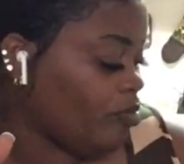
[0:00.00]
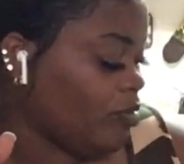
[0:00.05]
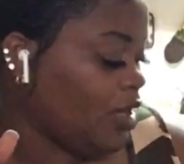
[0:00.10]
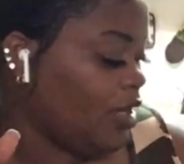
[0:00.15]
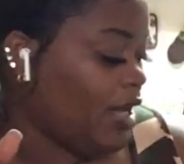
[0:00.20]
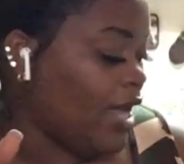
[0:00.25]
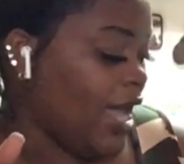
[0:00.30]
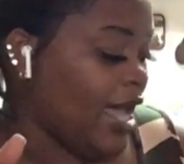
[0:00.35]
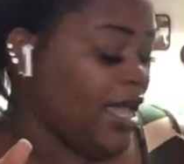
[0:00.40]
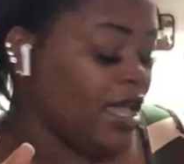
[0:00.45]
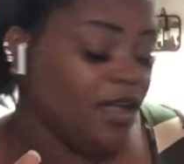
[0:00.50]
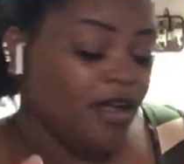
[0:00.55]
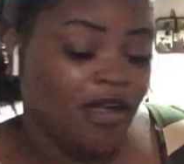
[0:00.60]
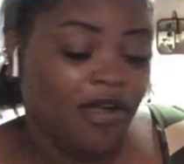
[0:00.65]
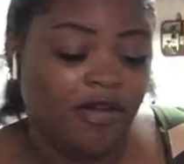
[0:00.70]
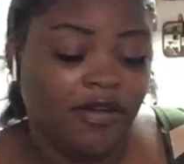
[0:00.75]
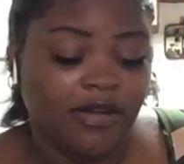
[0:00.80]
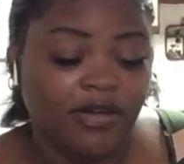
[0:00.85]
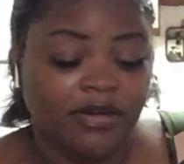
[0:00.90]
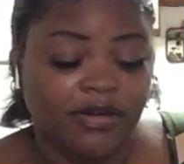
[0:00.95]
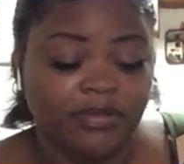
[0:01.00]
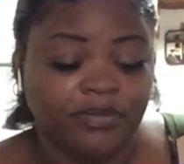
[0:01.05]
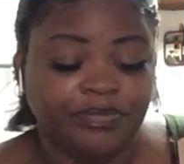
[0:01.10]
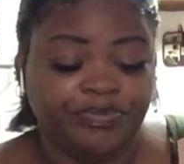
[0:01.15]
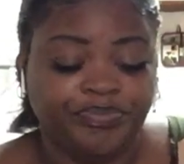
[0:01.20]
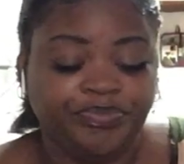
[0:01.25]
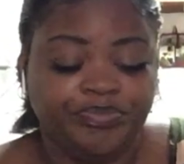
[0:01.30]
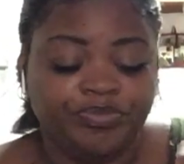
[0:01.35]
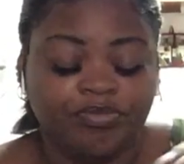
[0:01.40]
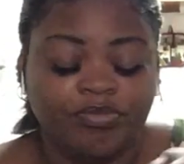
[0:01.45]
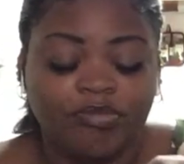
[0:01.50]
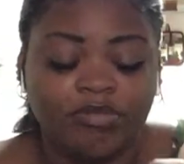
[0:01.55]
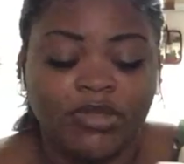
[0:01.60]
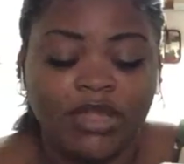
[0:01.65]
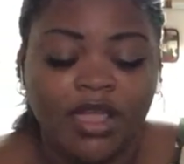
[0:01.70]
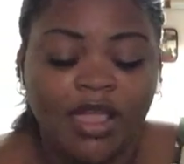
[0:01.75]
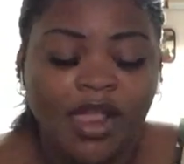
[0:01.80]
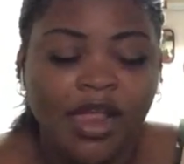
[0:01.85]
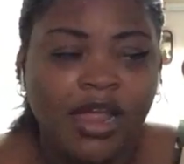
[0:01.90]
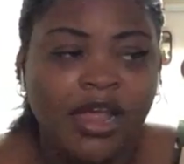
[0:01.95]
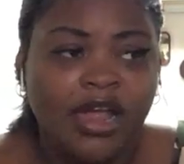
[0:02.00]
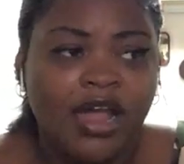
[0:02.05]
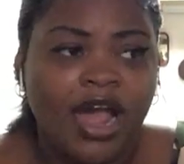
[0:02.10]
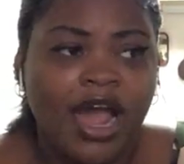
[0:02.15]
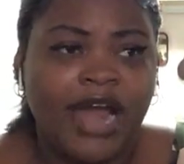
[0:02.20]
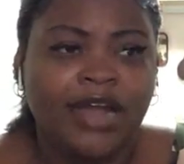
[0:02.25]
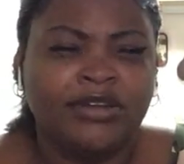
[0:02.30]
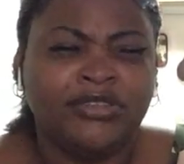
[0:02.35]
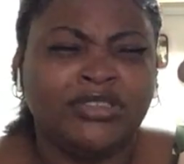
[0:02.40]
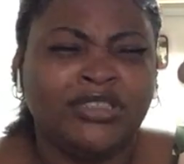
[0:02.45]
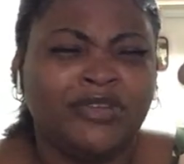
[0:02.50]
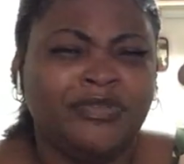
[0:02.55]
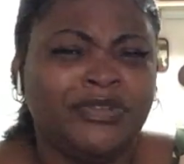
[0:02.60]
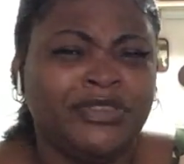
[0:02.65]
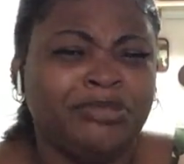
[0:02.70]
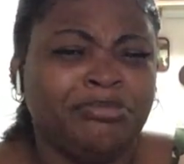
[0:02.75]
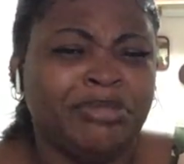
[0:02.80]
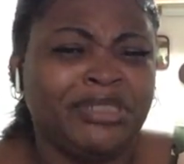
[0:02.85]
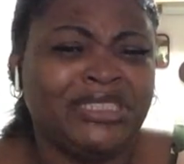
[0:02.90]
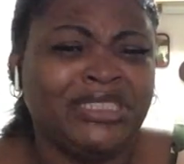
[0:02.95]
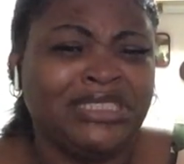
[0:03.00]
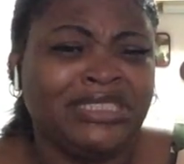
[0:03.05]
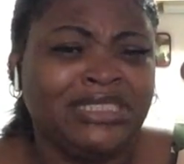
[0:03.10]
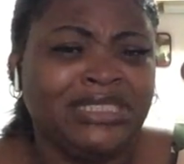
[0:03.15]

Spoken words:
Like, I don't know if it's Mrs.